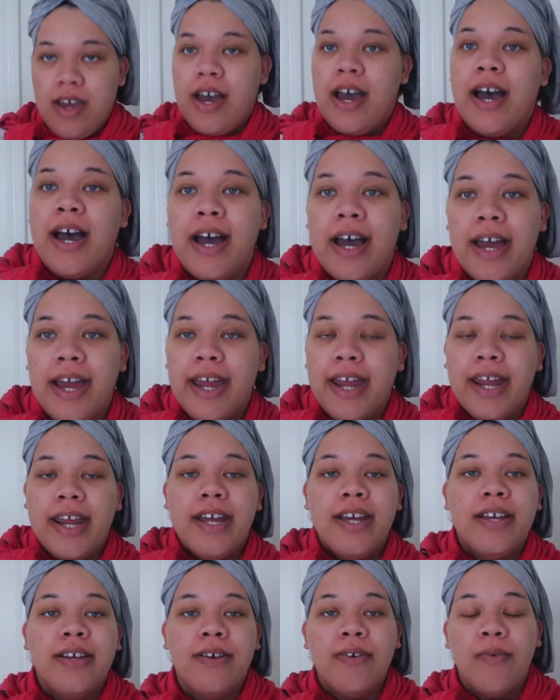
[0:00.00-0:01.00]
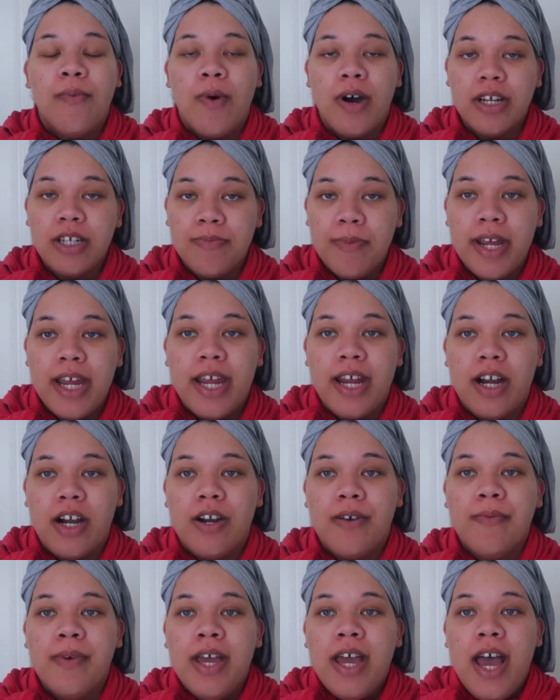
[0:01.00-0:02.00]
I washed my
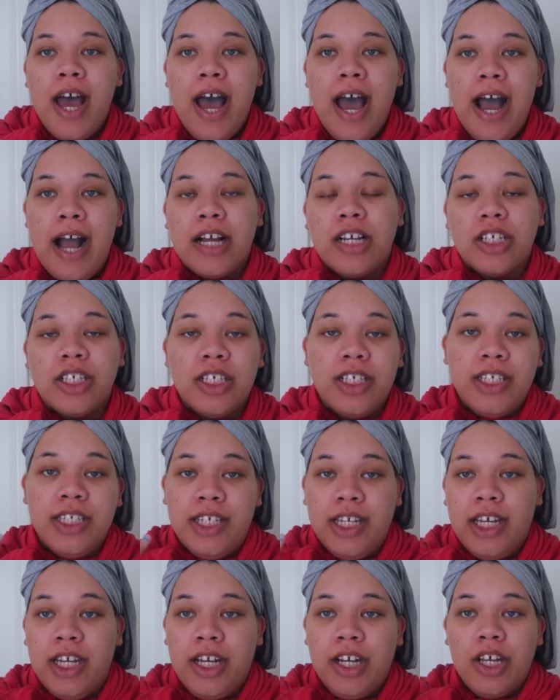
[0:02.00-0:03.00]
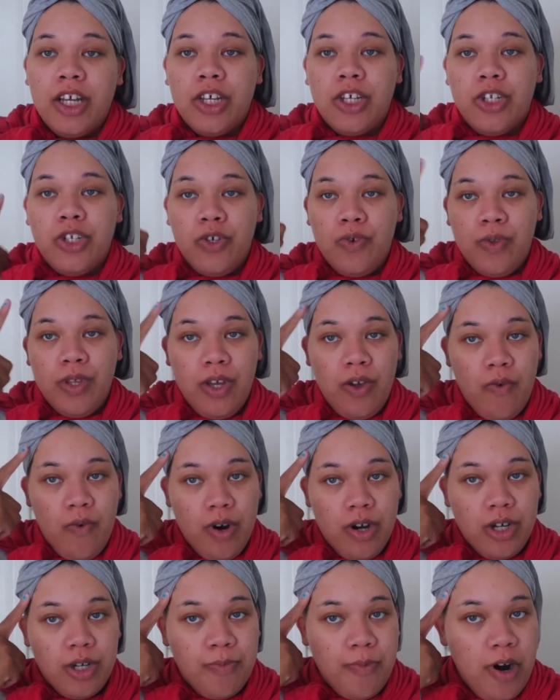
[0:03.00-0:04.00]
hair. I actually did do the
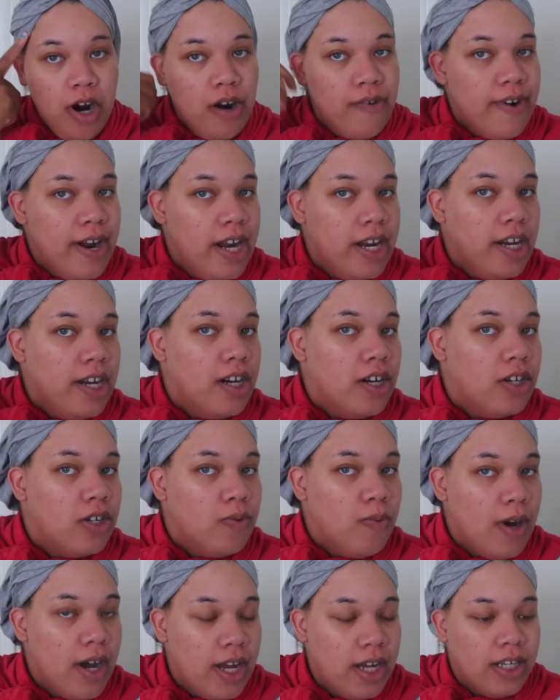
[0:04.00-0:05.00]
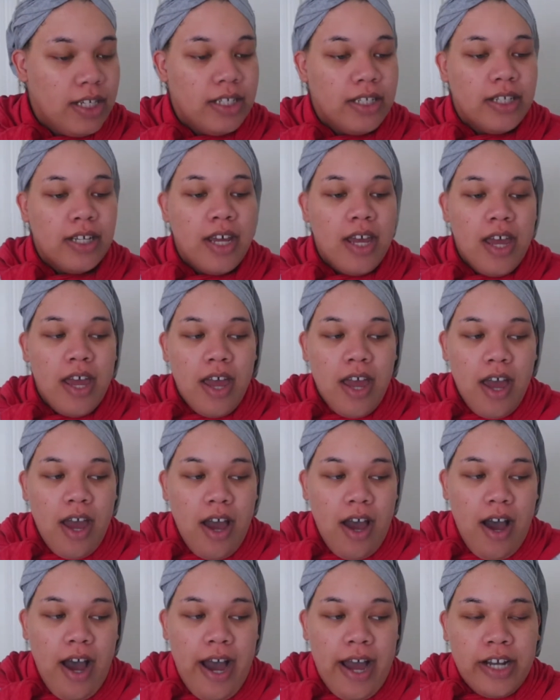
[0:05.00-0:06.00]
orange part right here twice.
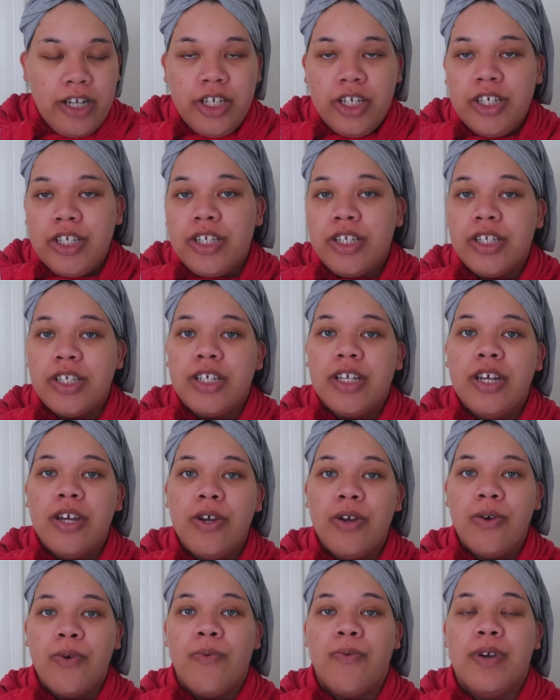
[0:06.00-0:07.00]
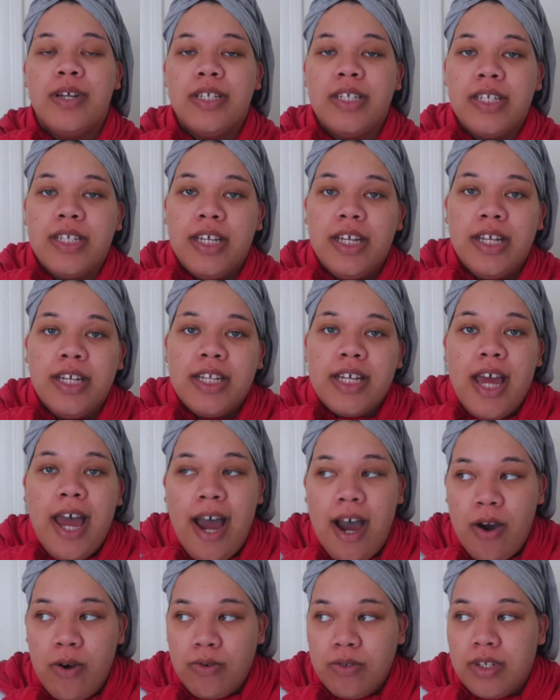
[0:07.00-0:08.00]
I just rinsed it
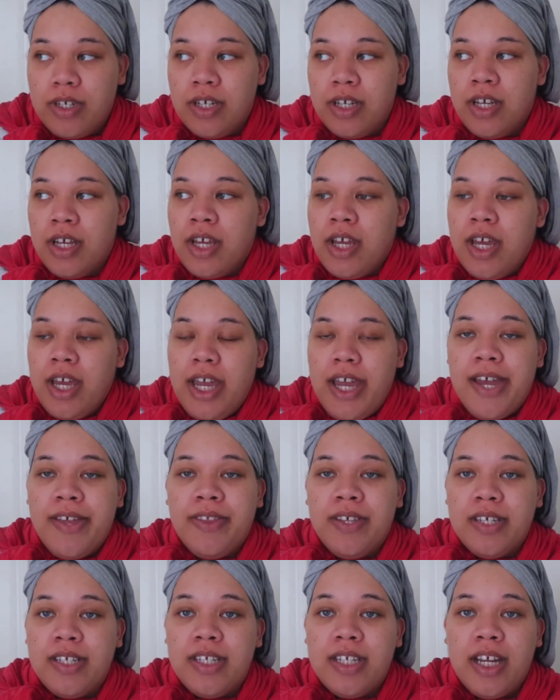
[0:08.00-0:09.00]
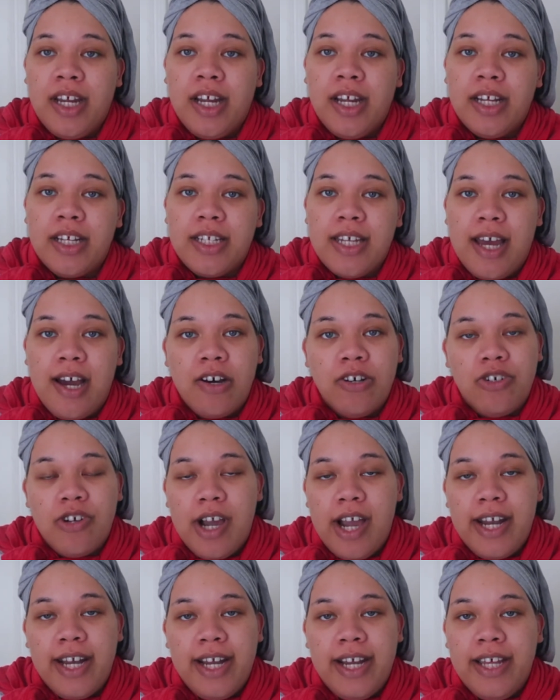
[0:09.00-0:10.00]
out in the sink, towel
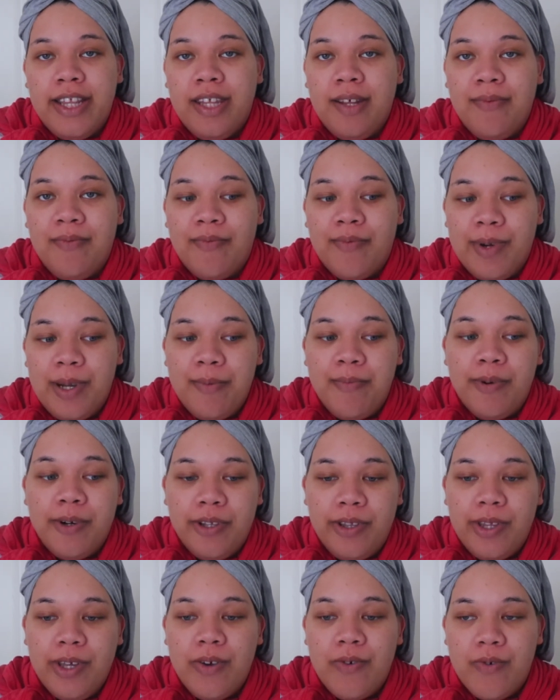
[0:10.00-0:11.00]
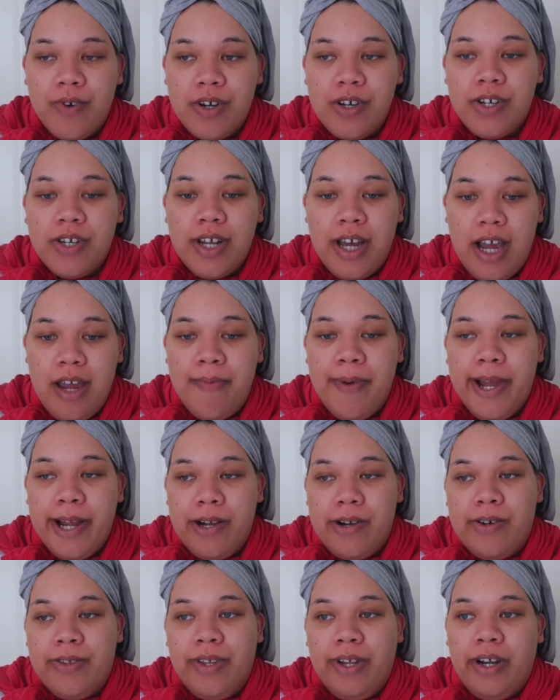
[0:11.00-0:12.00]
dried it, and then re-put the orange dye
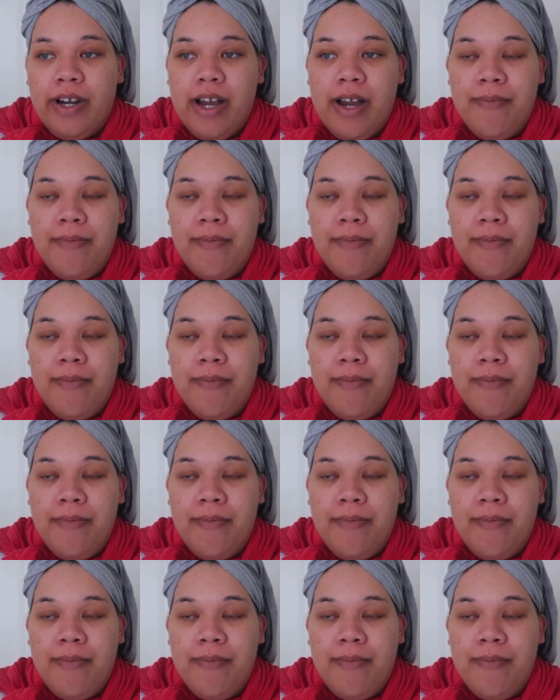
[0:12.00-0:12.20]
back on there.